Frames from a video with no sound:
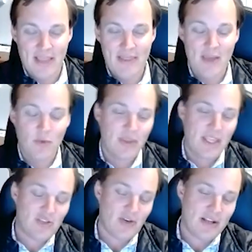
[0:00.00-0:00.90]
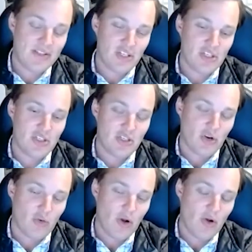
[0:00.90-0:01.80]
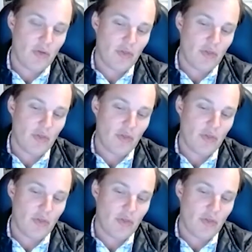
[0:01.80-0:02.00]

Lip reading: and then when they transition to growth